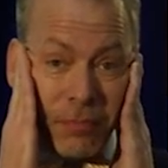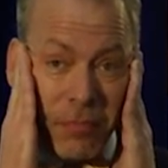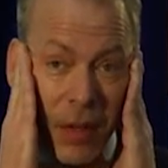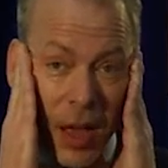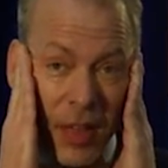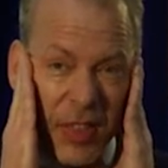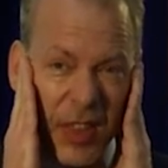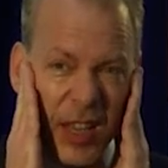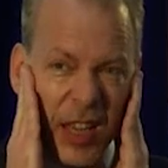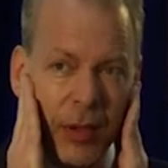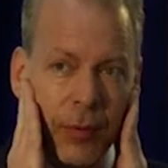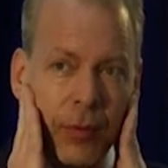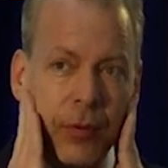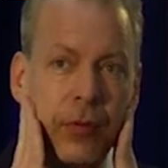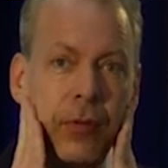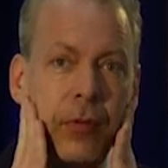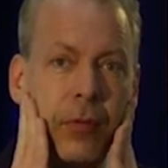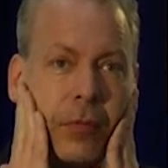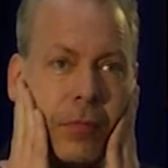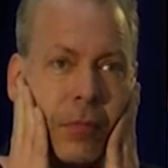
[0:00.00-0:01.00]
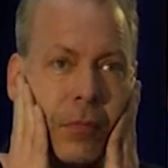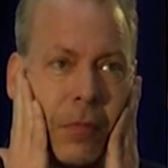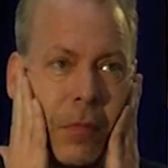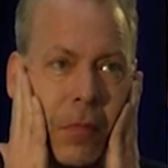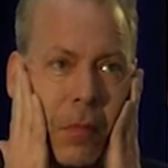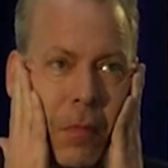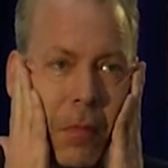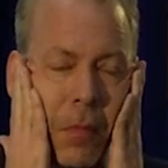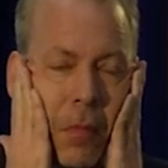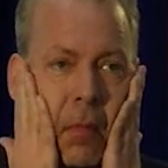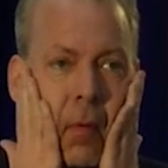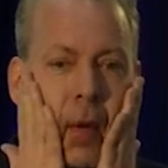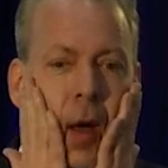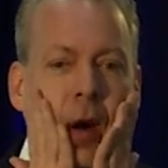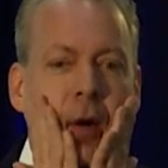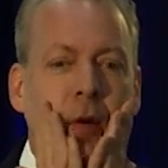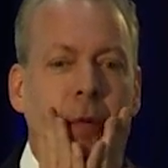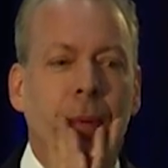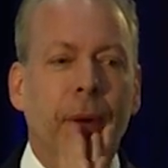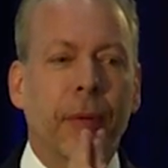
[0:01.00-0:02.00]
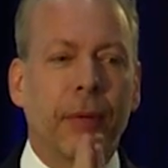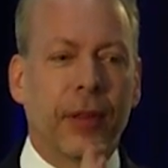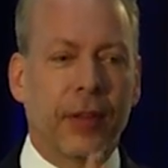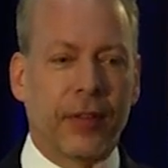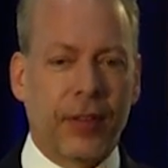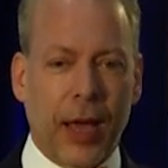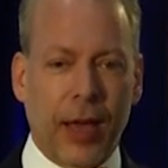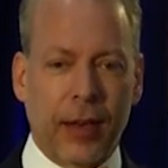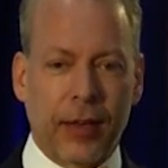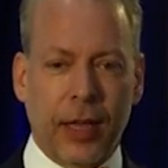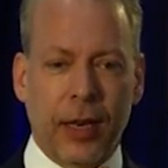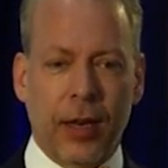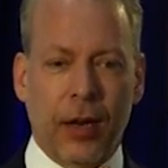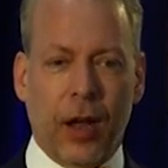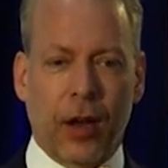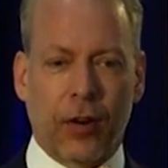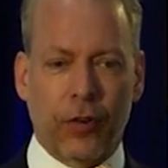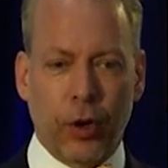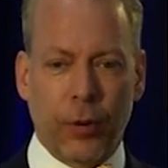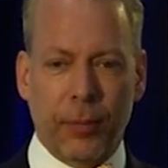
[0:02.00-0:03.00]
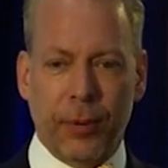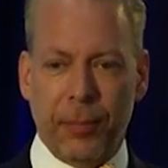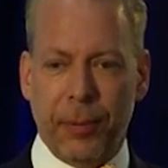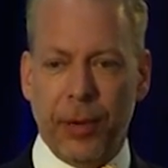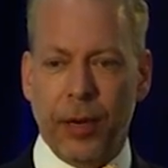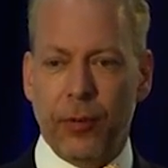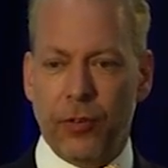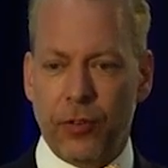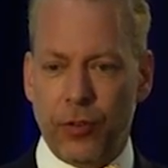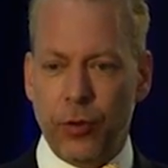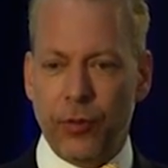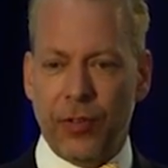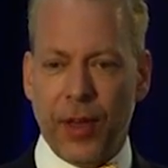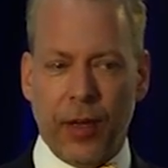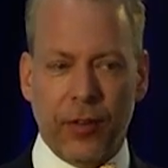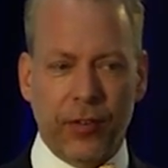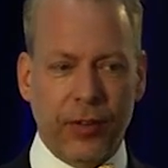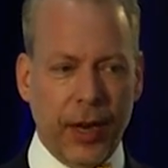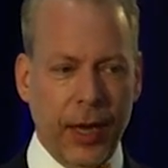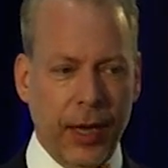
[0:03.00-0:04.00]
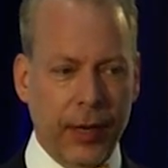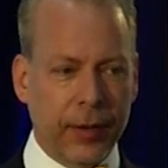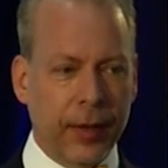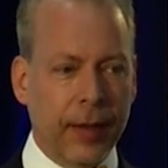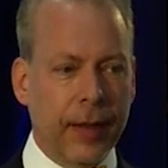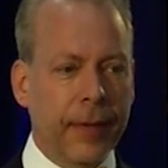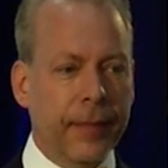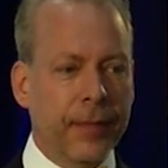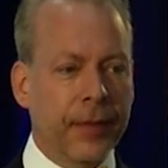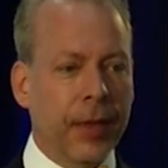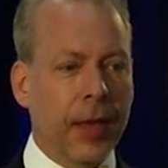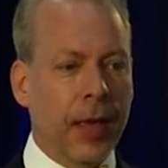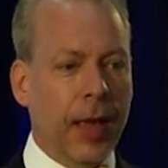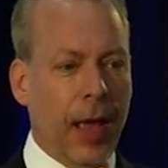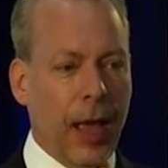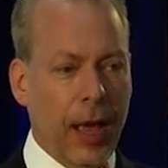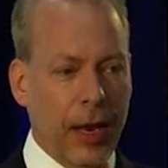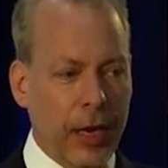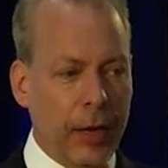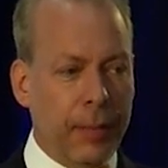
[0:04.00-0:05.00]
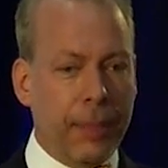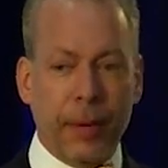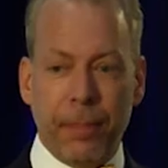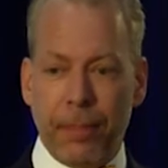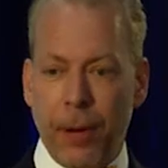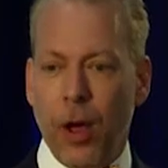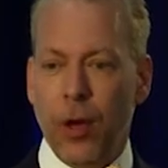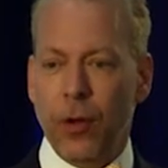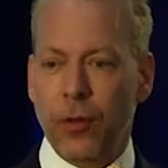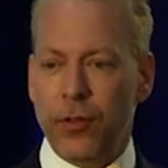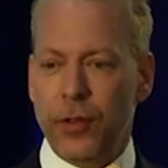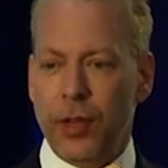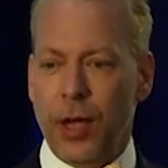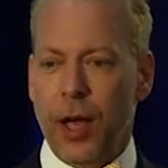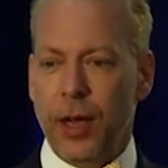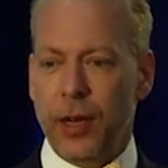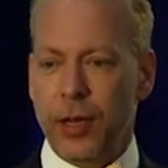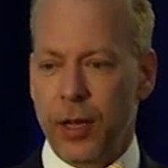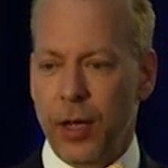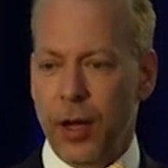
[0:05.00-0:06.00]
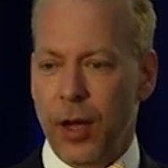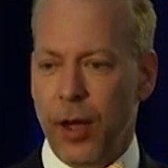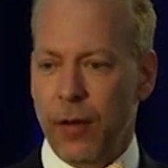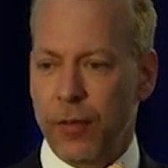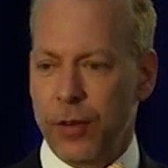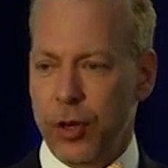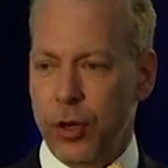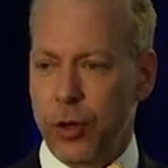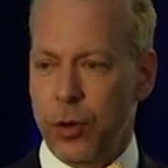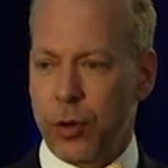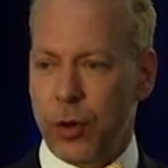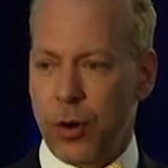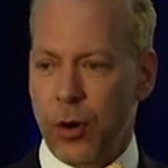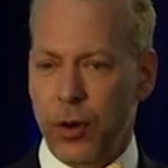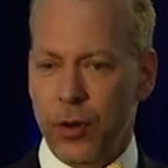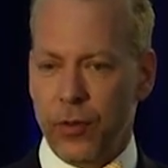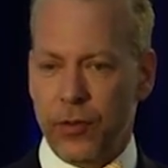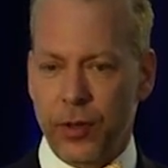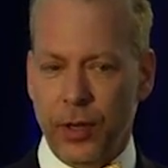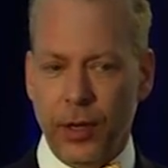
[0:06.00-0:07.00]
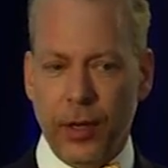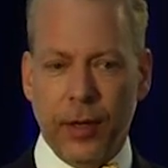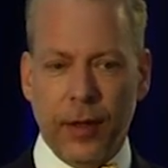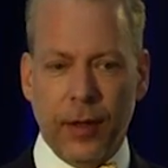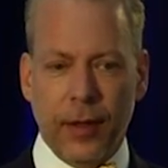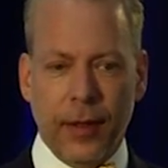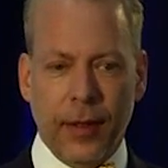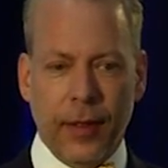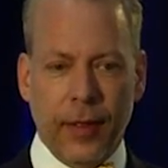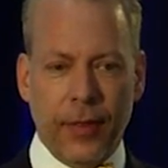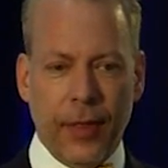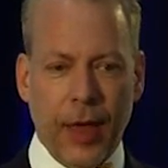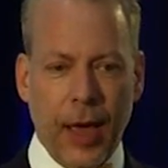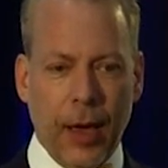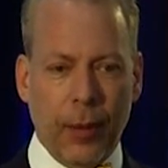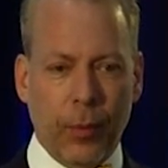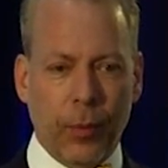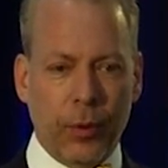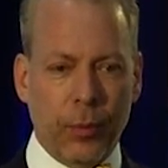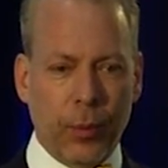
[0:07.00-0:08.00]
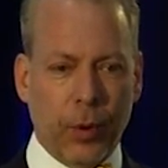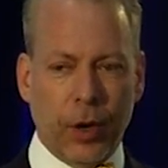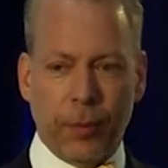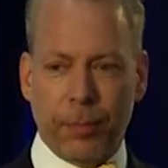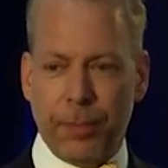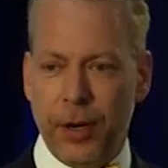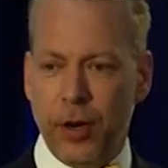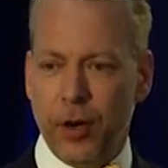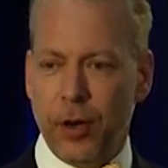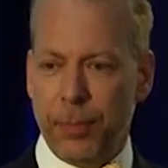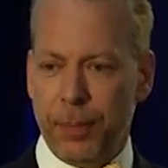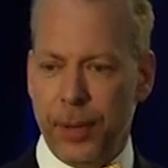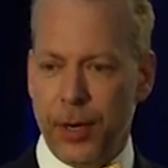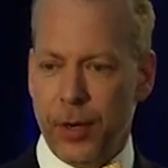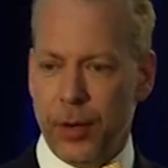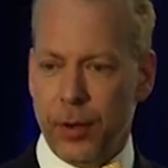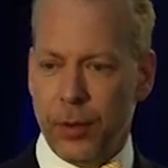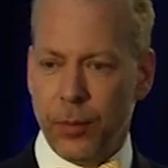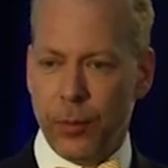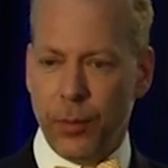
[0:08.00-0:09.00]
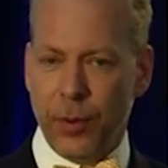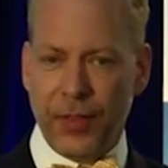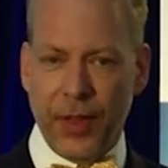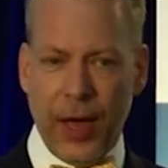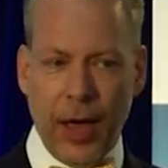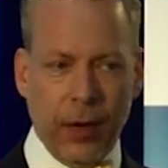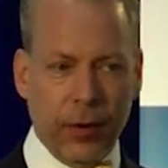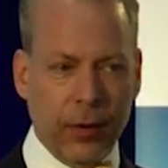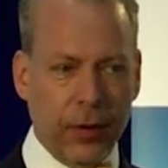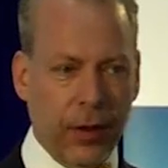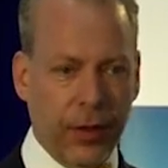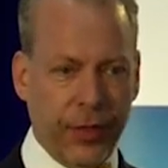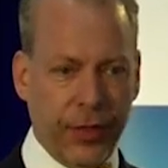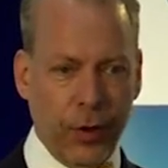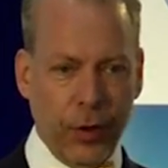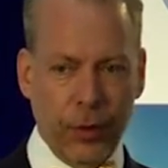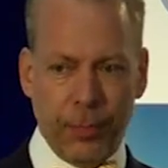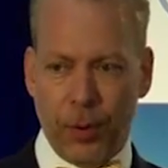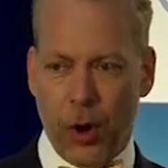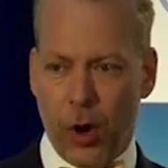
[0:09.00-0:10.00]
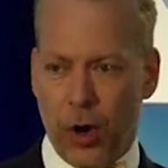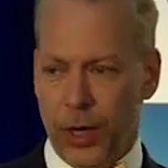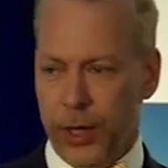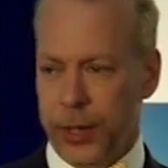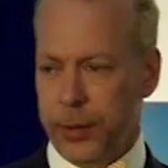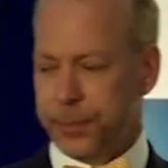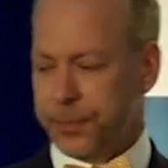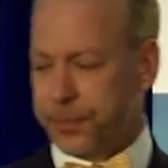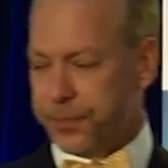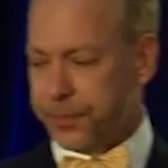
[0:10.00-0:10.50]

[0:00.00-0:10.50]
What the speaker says: I think it was, I don't remember the exact date in October, but it was 2008. And he proposed the idea of a new currency that would work peer-to-peer without a third party.